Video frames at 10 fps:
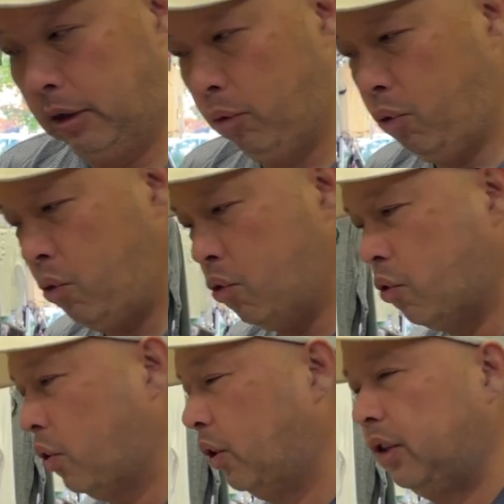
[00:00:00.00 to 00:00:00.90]
Whew.
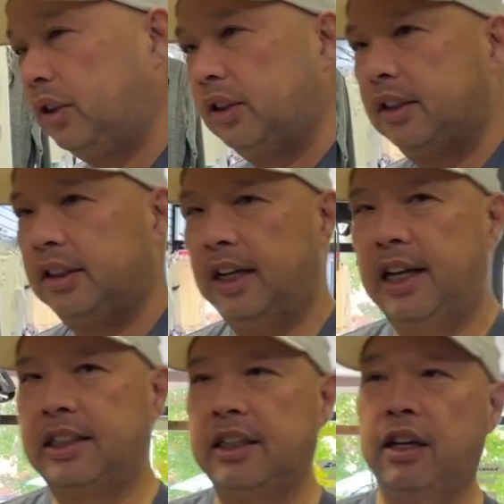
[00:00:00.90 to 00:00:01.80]

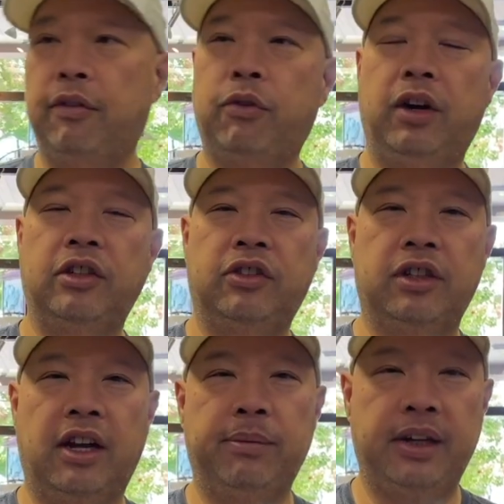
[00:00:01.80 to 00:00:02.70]
That's a tough question.
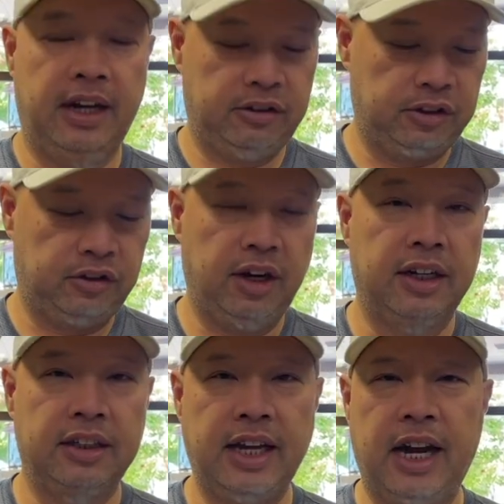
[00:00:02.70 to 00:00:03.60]
I've been actually trying
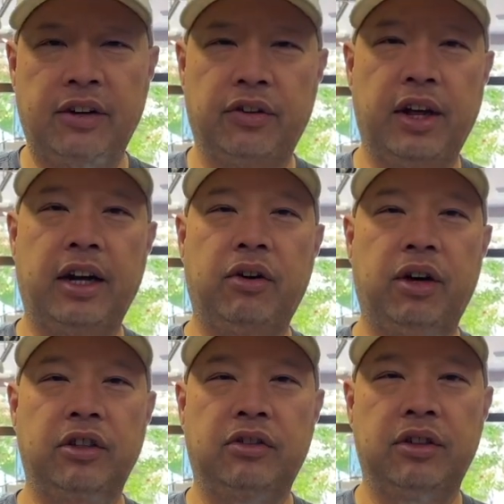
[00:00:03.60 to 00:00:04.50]
to tackle that
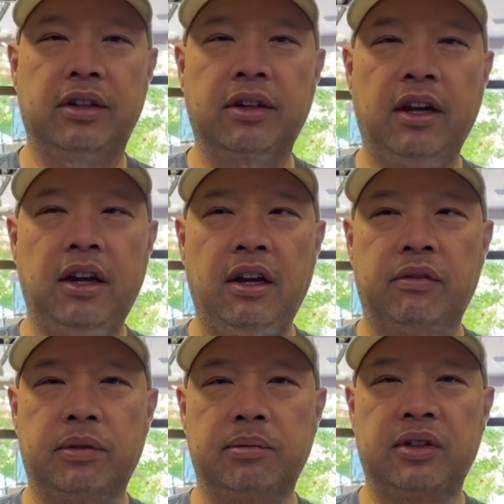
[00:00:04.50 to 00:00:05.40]
question
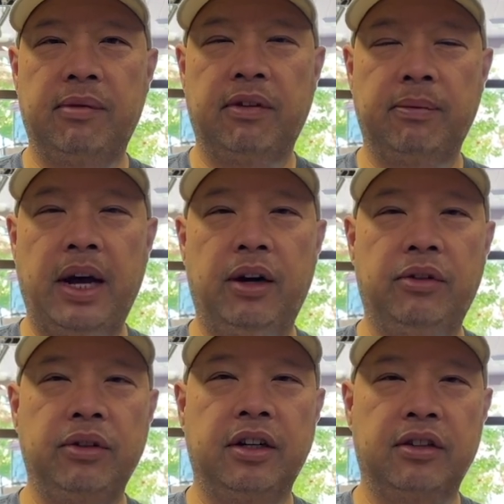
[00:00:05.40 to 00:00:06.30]
from some of my
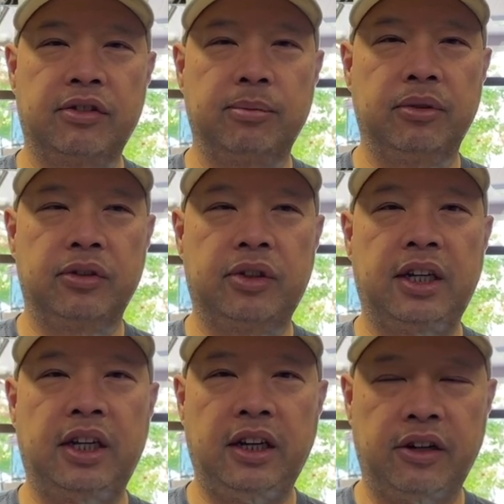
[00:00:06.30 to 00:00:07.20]
own customers
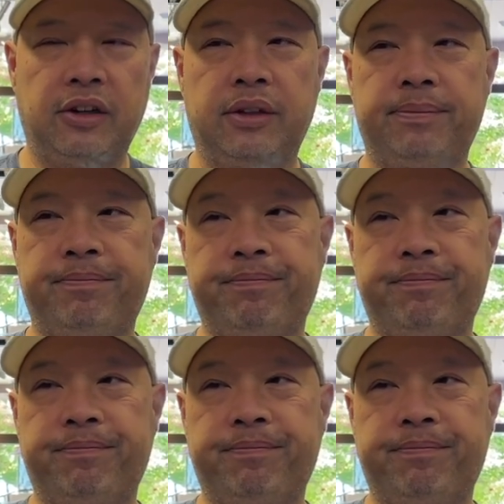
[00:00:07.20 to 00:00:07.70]
here.